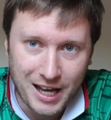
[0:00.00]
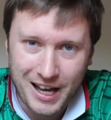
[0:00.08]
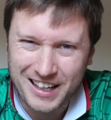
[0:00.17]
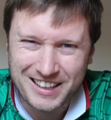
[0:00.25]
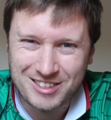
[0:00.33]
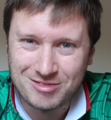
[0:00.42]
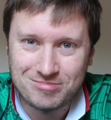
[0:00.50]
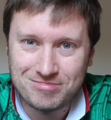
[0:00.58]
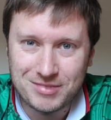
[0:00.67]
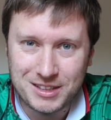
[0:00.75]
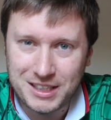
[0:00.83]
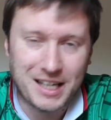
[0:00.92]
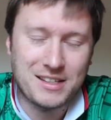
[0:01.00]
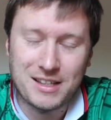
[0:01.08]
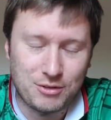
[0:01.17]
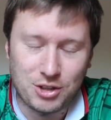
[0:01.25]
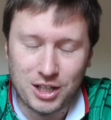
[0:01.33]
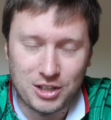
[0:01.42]
And yes,
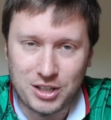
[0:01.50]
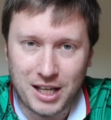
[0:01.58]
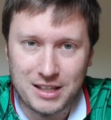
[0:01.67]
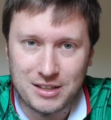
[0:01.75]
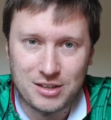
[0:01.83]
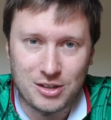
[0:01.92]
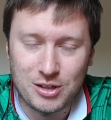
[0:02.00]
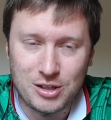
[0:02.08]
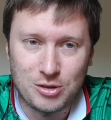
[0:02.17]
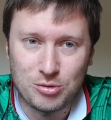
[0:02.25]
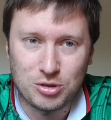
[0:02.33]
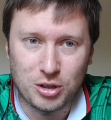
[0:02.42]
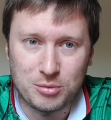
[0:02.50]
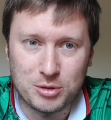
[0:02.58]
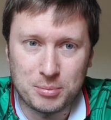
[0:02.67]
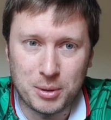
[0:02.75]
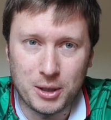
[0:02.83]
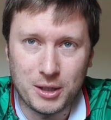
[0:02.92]
they've changed hands 32 times,
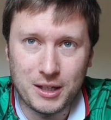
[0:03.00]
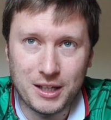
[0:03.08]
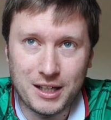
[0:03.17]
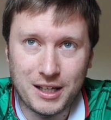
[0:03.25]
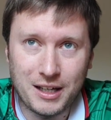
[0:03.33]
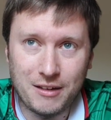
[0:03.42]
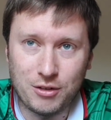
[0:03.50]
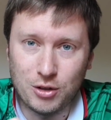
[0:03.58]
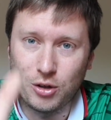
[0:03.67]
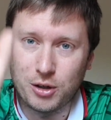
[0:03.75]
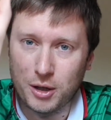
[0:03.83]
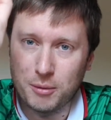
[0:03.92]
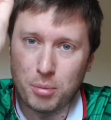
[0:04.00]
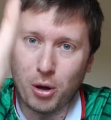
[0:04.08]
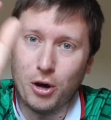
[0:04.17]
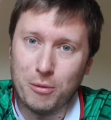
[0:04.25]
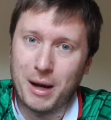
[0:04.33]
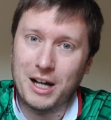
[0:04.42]
but if you look at
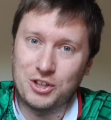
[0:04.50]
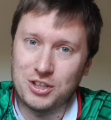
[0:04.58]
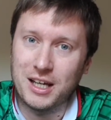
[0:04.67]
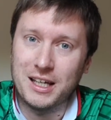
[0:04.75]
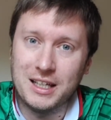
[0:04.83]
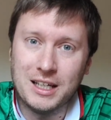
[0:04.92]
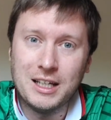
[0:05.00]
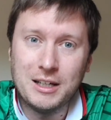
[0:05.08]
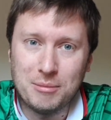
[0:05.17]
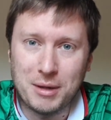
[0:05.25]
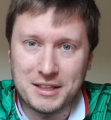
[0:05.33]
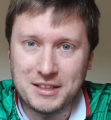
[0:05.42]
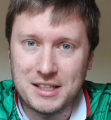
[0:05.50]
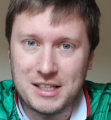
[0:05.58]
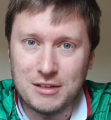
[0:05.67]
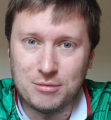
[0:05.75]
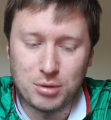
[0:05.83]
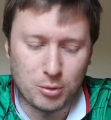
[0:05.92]
per match day, Man
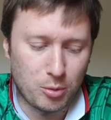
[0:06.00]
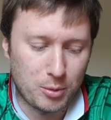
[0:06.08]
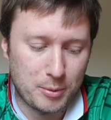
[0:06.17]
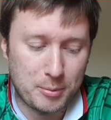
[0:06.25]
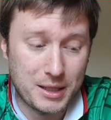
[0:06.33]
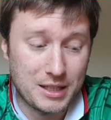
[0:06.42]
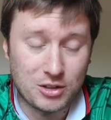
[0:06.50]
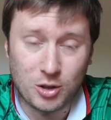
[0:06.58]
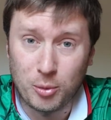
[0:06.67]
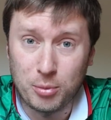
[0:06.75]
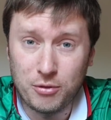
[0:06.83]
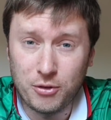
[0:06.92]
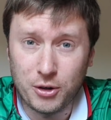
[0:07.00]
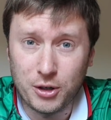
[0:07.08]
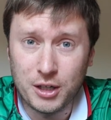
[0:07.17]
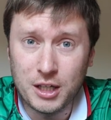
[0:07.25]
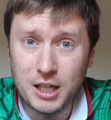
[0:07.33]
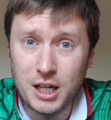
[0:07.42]
City have probably been top
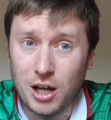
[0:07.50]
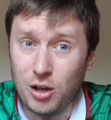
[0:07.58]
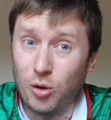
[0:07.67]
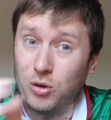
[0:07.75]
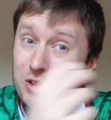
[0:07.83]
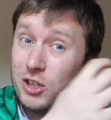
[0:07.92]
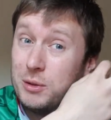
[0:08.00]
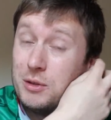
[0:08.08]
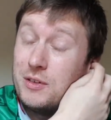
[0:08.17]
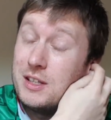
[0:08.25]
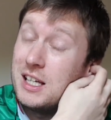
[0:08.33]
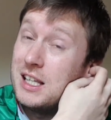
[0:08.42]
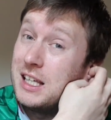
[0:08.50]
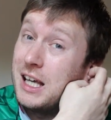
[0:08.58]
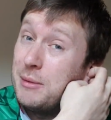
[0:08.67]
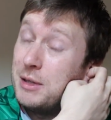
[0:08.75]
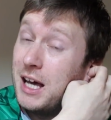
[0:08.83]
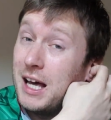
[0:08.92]
for a long time. If you take the
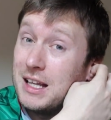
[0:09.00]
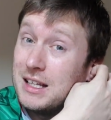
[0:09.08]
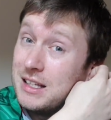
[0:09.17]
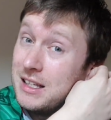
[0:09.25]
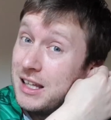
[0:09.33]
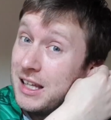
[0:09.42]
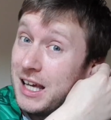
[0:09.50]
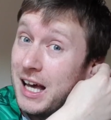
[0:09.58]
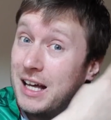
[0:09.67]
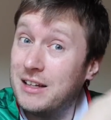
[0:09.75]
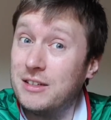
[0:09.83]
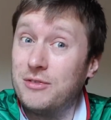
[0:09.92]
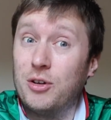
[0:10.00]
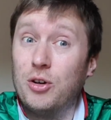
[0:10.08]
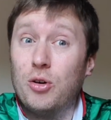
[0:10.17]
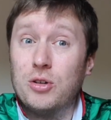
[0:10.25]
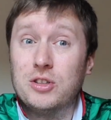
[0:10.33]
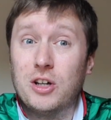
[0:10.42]
game in hand that they had for a
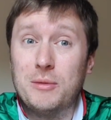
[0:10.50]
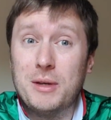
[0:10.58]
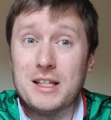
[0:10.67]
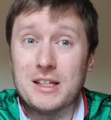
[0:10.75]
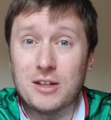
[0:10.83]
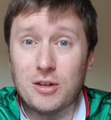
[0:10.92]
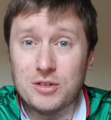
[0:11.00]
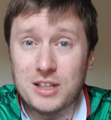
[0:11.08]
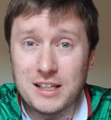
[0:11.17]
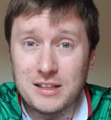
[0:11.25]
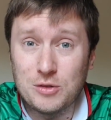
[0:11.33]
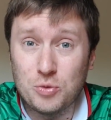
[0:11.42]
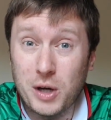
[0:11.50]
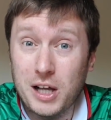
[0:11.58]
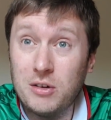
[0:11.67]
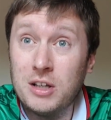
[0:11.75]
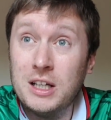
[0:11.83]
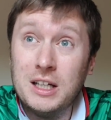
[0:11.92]
long time into context as
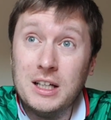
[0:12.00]
well,